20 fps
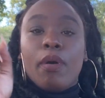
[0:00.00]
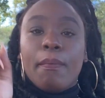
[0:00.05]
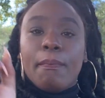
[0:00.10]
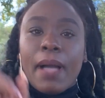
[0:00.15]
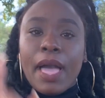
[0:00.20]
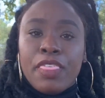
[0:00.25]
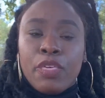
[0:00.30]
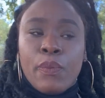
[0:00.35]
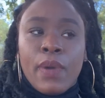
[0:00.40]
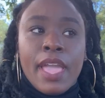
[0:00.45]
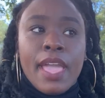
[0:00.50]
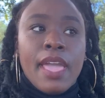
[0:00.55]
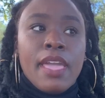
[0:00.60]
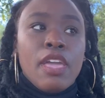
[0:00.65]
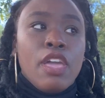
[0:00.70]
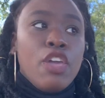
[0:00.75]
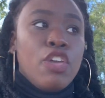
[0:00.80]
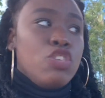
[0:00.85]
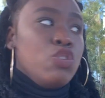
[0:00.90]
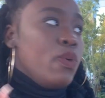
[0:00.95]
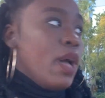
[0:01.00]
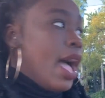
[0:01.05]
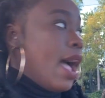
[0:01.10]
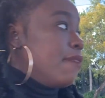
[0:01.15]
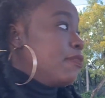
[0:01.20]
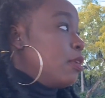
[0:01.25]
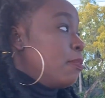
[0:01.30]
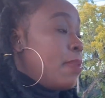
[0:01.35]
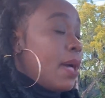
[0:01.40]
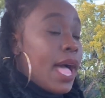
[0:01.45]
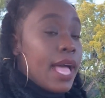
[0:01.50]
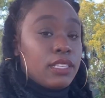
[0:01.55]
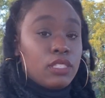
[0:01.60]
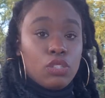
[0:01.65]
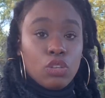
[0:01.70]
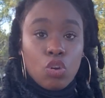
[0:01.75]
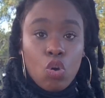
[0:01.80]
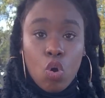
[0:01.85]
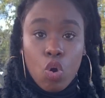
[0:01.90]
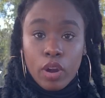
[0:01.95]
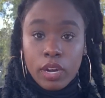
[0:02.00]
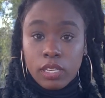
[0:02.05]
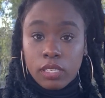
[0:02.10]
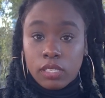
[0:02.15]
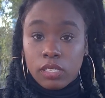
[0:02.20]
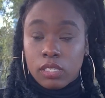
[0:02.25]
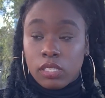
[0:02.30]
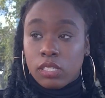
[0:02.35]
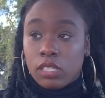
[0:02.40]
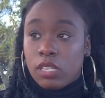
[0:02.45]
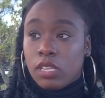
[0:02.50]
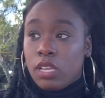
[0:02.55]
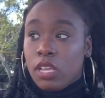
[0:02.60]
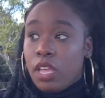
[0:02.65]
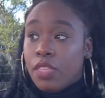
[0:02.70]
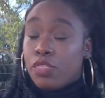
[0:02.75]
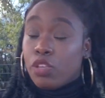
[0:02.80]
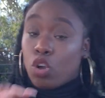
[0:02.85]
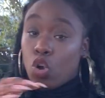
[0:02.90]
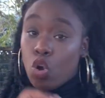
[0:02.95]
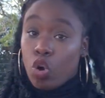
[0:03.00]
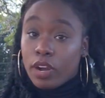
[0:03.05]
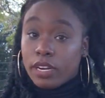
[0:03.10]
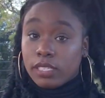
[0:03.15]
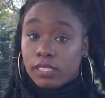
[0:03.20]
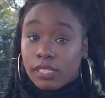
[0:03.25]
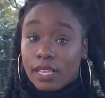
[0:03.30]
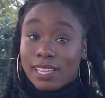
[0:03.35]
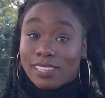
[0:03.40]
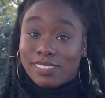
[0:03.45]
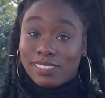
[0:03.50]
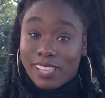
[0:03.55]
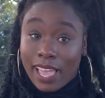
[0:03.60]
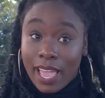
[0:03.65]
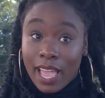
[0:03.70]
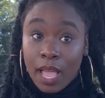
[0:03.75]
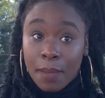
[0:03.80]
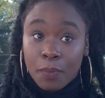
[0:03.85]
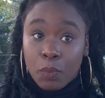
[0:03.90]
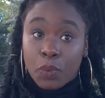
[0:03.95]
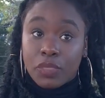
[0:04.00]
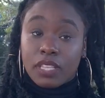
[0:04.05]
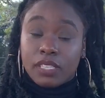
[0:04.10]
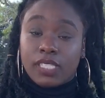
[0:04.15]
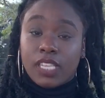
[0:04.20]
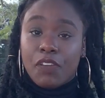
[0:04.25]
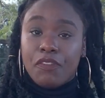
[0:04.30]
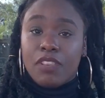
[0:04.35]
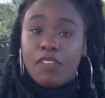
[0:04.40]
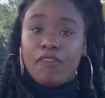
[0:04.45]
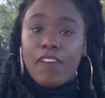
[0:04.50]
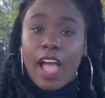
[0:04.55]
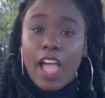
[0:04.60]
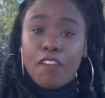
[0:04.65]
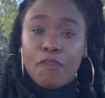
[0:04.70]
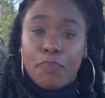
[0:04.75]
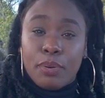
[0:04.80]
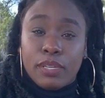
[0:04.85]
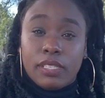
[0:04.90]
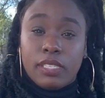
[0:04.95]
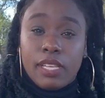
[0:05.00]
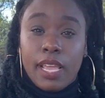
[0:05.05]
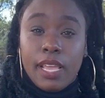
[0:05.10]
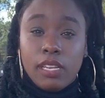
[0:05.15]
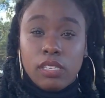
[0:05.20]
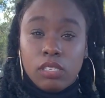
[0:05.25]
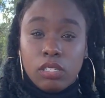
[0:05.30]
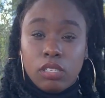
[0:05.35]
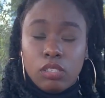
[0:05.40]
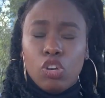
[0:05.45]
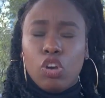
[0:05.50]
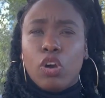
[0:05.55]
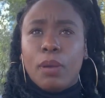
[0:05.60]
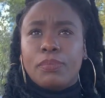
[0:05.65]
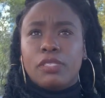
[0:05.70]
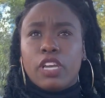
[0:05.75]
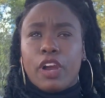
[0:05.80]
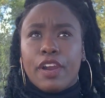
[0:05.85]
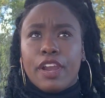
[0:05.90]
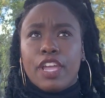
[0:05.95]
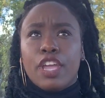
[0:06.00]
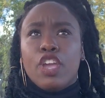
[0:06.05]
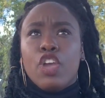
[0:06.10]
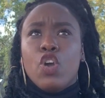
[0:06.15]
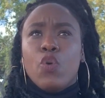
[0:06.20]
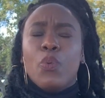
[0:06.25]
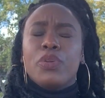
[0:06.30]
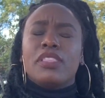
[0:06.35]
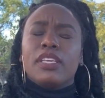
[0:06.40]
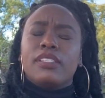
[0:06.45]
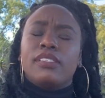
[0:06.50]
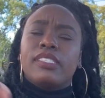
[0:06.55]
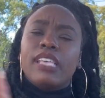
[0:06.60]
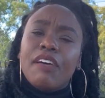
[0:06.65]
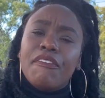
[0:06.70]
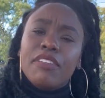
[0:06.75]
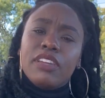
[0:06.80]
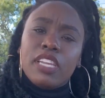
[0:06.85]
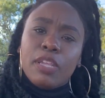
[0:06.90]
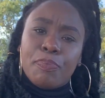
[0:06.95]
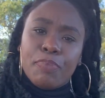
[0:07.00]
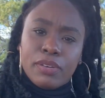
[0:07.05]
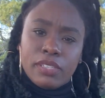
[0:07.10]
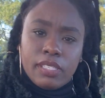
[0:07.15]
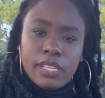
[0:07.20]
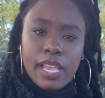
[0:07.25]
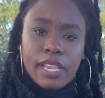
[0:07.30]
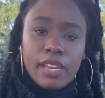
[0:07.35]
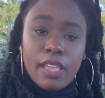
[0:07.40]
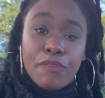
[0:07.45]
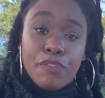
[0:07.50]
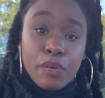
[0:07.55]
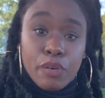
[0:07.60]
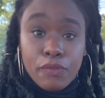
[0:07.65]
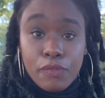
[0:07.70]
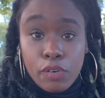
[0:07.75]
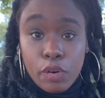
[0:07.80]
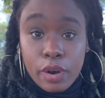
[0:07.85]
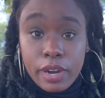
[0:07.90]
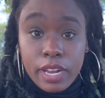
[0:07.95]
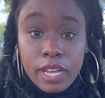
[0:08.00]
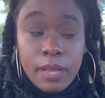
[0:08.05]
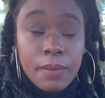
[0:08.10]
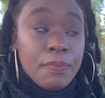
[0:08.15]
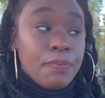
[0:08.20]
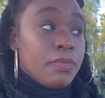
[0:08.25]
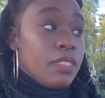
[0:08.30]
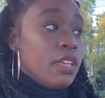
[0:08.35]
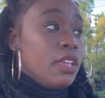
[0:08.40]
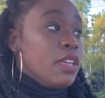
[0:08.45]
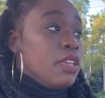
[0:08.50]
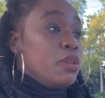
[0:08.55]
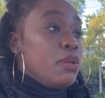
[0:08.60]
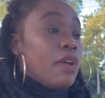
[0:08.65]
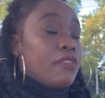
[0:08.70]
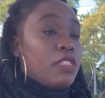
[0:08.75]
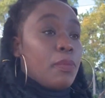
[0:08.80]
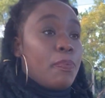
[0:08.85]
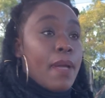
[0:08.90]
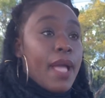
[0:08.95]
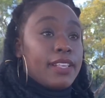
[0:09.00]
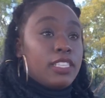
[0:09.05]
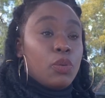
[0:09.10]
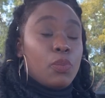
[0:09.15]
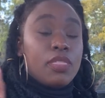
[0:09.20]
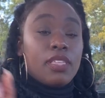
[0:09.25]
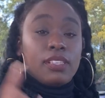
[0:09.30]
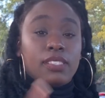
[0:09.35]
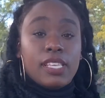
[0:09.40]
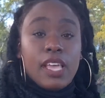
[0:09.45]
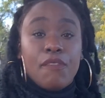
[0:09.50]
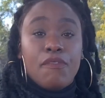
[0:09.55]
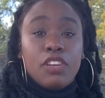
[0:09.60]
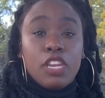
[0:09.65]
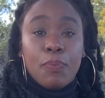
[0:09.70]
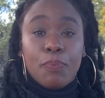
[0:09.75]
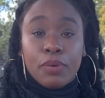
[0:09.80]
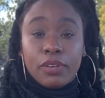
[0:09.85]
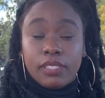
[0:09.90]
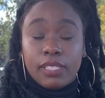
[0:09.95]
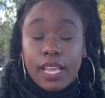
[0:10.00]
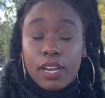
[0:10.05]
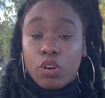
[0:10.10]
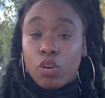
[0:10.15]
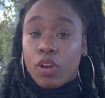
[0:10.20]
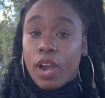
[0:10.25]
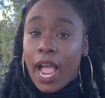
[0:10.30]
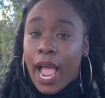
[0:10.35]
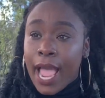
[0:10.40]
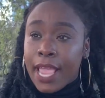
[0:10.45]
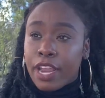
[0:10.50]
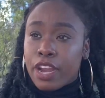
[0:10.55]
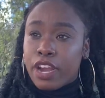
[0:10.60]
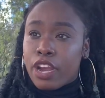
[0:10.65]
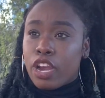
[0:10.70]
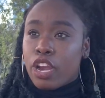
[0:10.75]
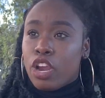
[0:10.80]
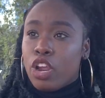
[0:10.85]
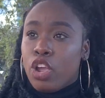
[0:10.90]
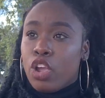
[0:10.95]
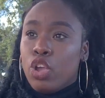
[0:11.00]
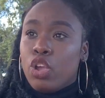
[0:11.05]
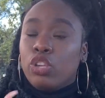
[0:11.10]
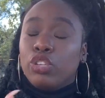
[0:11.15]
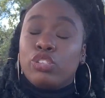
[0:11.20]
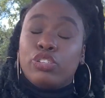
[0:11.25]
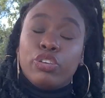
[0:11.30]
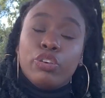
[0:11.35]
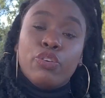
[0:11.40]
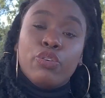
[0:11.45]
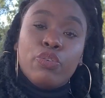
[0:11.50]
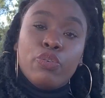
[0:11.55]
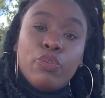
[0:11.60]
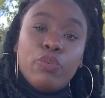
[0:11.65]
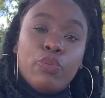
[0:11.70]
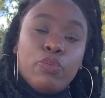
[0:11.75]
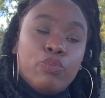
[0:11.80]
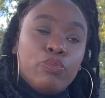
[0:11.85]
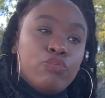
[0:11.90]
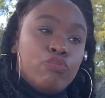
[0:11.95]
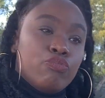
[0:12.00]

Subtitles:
by the way, you have to pass the course exam with the 75%. No, I'm sorry, with the 70% if you're in Florida. You have to pass it with a 70% or higher to